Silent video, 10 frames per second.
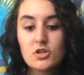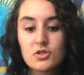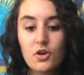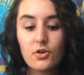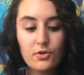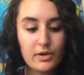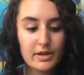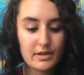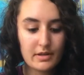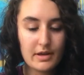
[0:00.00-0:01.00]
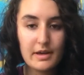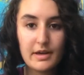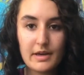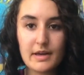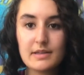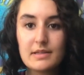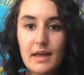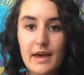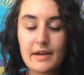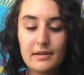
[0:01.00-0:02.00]
so it's
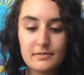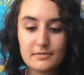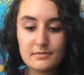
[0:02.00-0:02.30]
like,